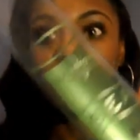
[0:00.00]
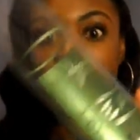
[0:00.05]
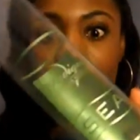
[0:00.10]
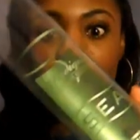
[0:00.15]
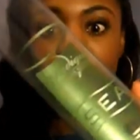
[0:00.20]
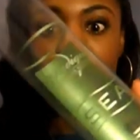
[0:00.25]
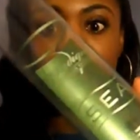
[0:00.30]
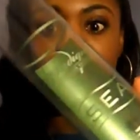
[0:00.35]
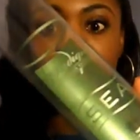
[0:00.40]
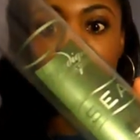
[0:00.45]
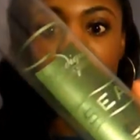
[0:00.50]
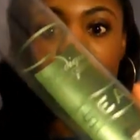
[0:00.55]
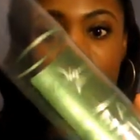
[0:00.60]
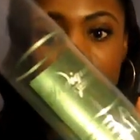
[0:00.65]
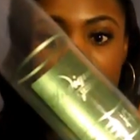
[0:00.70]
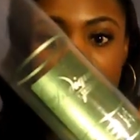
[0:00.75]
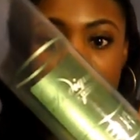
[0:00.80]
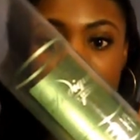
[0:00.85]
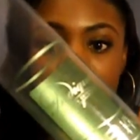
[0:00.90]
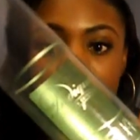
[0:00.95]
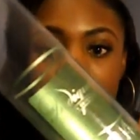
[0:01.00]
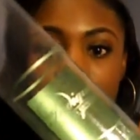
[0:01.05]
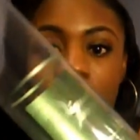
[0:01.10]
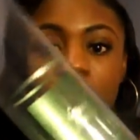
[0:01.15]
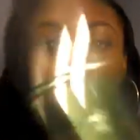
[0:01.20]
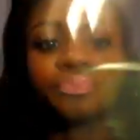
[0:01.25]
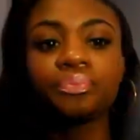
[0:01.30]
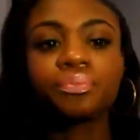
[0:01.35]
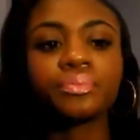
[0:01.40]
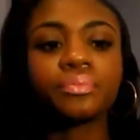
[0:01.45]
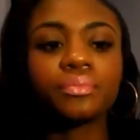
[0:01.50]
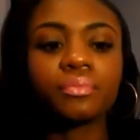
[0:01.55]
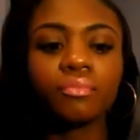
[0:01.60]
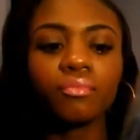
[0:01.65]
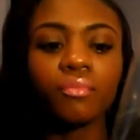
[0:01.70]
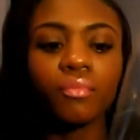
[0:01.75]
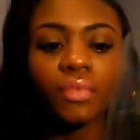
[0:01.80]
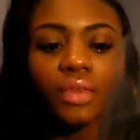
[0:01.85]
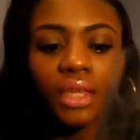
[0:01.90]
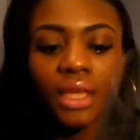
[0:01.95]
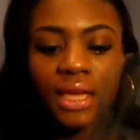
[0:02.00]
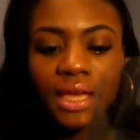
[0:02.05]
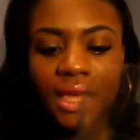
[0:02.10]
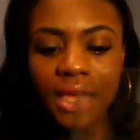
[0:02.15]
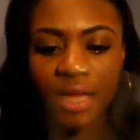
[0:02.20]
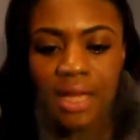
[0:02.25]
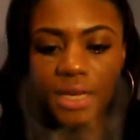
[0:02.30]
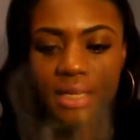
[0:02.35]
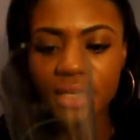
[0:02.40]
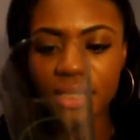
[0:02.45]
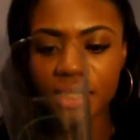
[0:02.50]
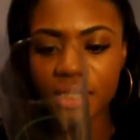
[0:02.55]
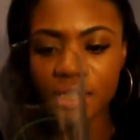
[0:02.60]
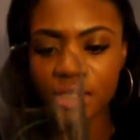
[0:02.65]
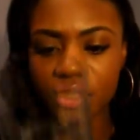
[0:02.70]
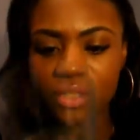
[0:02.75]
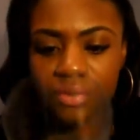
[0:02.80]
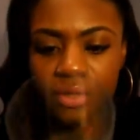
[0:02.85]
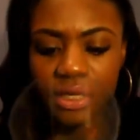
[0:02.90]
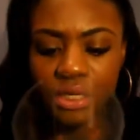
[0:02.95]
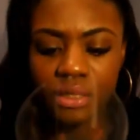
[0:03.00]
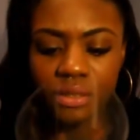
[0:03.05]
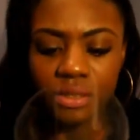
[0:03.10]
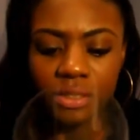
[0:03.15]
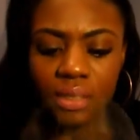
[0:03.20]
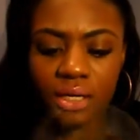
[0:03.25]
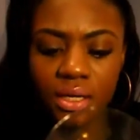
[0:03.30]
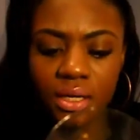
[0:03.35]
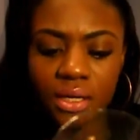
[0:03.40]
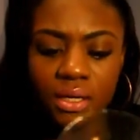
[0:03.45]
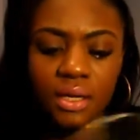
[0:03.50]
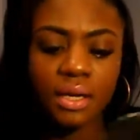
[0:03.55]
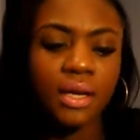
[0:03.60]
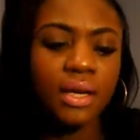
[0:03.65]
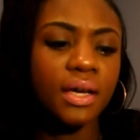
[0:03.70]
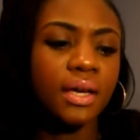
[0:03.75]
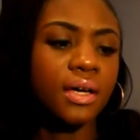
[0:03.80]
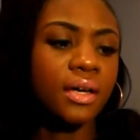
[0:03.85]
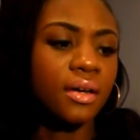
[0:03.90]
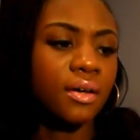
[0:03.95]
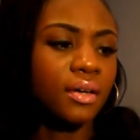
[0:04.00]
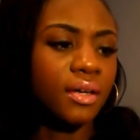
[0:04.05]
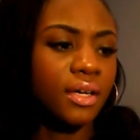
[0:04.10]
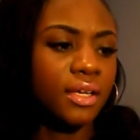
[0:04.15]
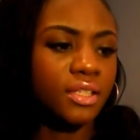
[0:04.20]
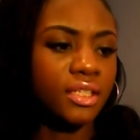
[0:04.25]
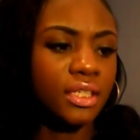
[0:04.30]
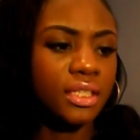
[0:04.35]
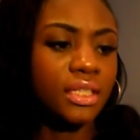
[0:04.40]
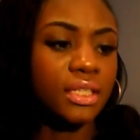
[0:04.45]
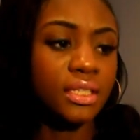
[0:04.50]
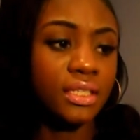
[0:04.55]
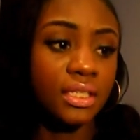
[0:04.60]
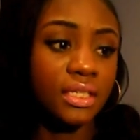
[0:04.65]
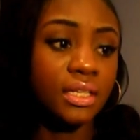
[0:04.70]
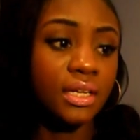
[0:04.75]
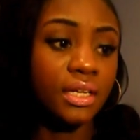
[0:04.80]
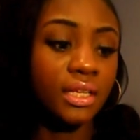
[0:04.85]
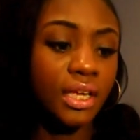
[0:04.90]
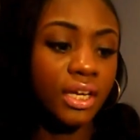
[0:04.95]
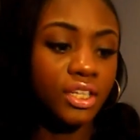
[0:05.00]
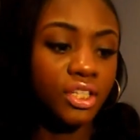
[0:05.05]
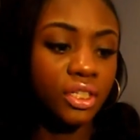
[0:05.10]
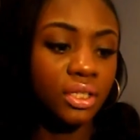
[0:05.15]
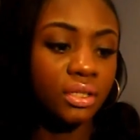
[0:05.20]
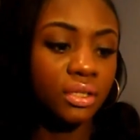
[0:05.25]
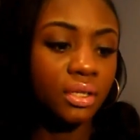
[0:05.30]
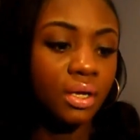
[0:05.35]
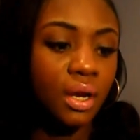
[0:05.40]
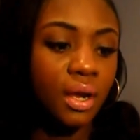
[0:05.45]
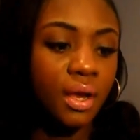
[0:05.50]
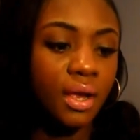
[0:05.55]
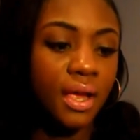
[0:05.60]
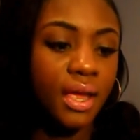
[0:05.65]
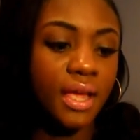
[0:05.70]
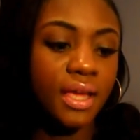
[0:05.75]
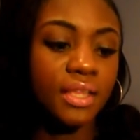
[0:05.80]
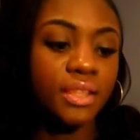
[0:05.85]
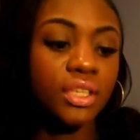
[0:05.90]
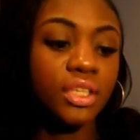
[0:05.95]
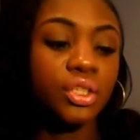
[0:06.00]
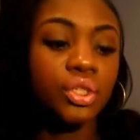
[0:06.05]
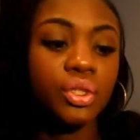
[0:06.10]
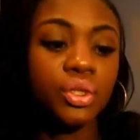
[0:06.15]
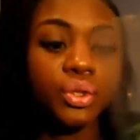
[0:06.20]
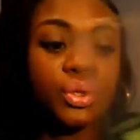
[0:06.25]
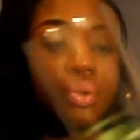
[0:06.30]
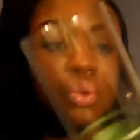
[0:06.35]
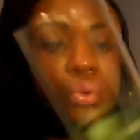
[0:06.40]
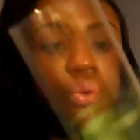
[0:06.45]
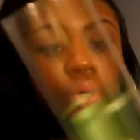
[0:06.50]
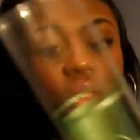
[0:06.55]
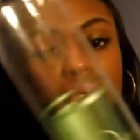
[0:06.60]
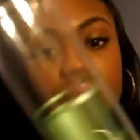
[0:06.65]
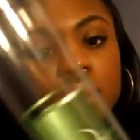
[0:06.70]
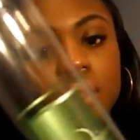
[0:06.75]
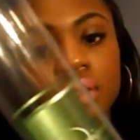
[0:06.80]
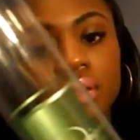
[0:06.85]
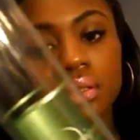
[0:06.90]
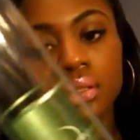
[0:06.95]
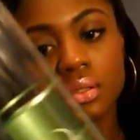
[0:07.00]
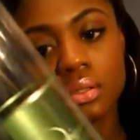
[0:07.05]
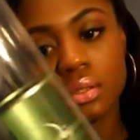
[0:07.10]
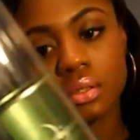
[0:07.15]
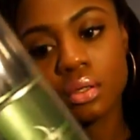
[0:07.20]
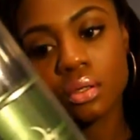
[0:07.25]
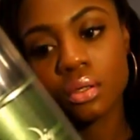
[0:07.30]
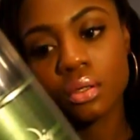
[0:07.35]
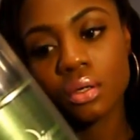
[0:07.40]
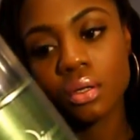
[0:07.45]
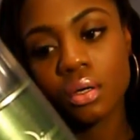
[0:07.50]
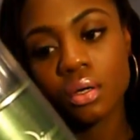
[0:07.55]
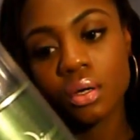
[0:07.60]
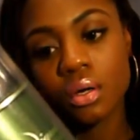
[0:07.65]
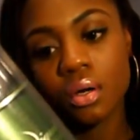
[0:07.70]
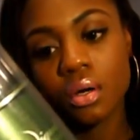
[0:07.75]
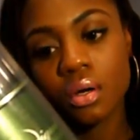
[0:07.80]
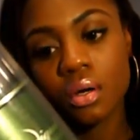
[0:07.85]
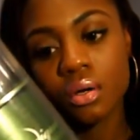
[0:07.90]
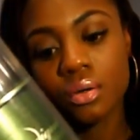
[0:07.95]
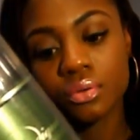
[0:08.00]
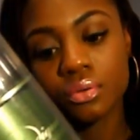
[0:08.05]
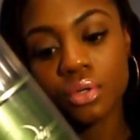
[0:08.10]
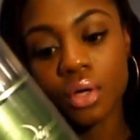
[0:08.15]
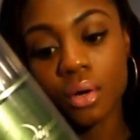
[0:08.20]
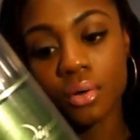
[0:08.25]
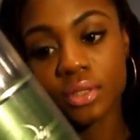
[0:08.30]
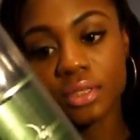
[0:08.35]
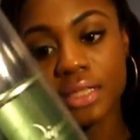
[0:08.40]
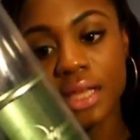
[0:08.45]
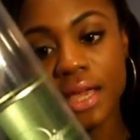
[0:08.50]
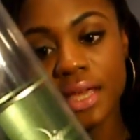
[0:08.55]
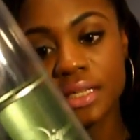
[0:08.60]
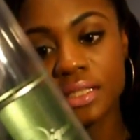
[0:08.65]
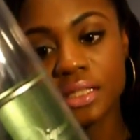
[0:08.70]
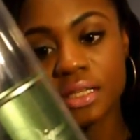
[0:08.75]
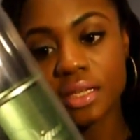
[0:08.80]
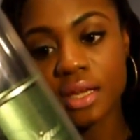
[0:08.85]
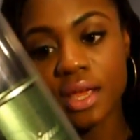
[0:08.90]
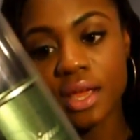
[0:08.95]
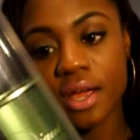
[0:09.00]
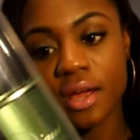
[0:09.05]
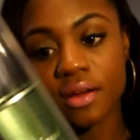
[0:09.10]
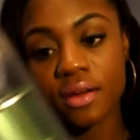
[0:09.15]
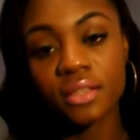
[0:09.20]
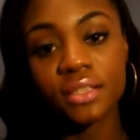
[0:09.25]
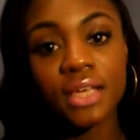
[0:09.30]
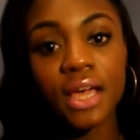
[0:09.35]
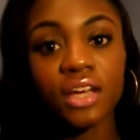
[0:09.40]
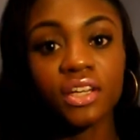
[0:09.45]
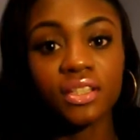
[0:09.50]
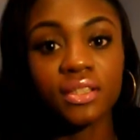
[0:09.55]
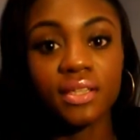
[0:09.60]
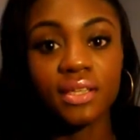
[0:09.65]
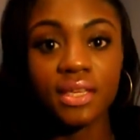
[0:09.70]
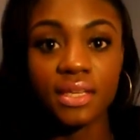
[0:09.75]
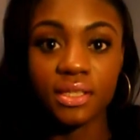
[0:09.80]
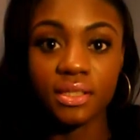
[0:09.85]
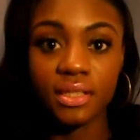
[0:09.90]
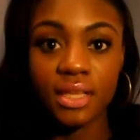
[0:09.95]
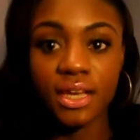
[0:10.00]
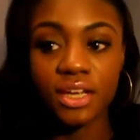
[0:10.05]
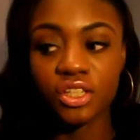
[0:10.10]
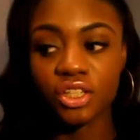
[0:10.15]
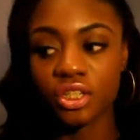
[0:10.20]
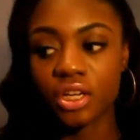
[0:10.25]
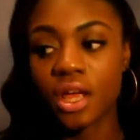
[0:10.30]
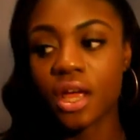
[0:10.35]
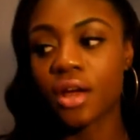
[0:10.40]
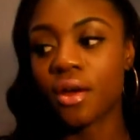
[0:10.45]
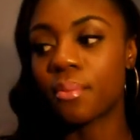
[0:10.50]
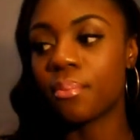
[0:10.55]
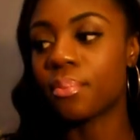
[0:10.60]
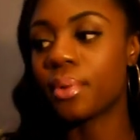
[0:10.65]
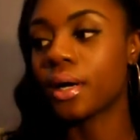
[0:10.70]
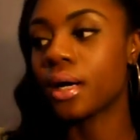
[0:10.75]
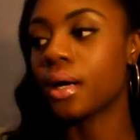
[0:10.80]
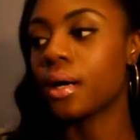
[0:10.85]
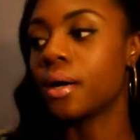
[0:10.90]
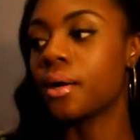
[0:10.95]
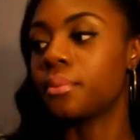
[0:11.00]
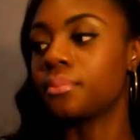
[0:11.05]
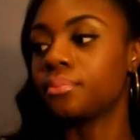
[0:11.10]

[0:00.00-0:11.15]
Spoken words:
hair bundles came in, and it is in the C collection. And this too is, no, it's not Indian hair. It's actually East Asian hair. But